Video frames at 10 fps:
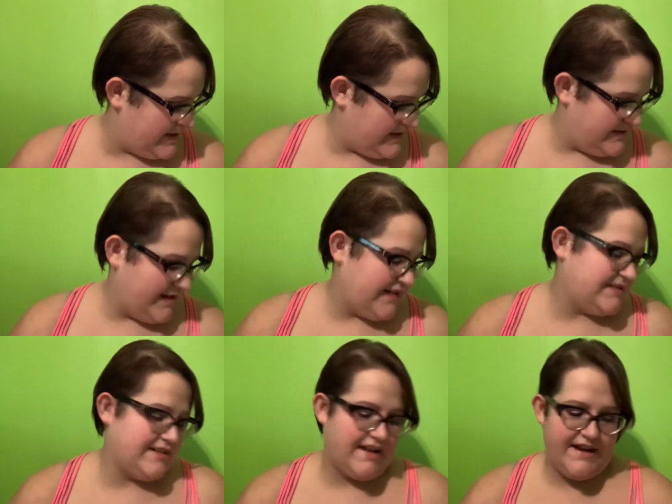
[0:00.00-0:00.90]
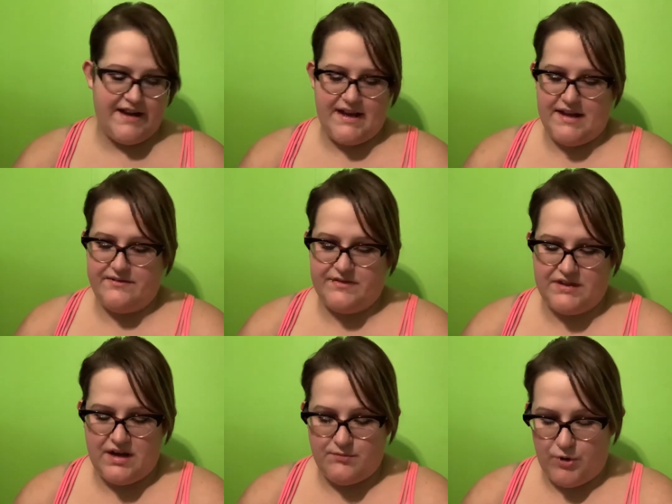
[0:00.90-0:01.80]
Next, I have the
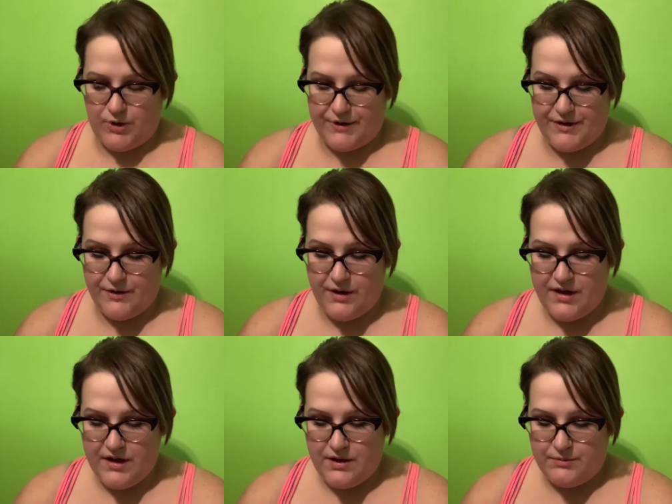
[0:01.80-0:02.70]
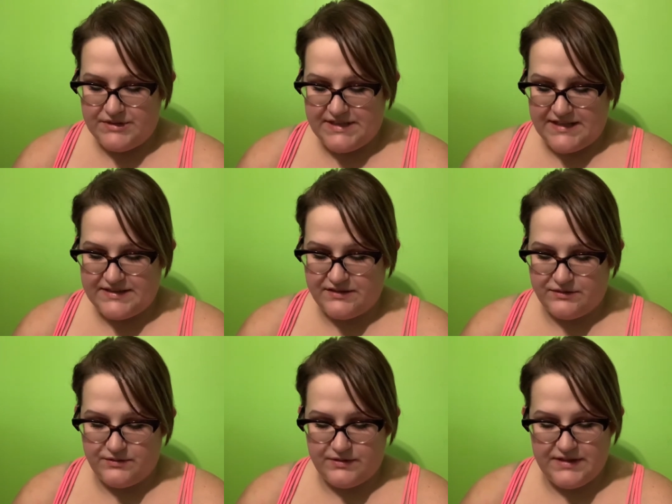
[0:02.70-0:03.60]
Mario
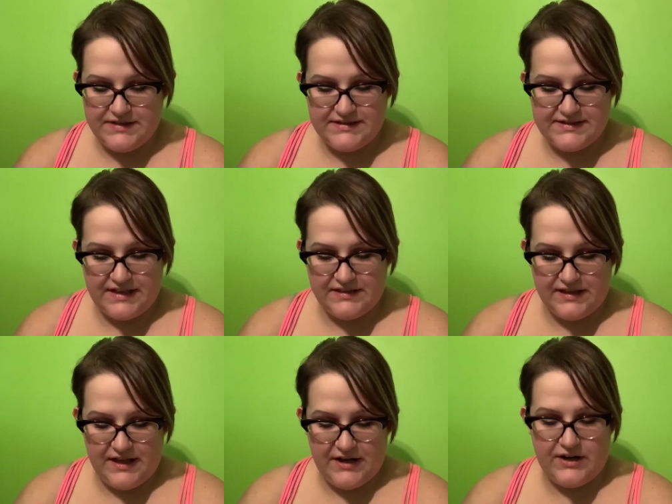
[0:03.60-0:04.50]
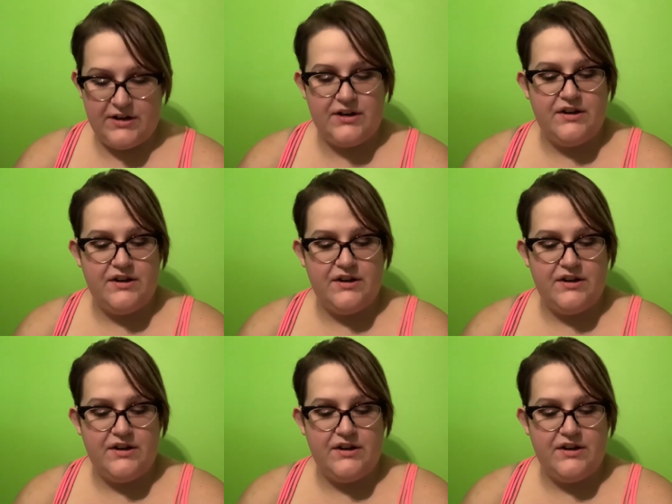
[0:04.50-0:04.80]
Badescu Skincare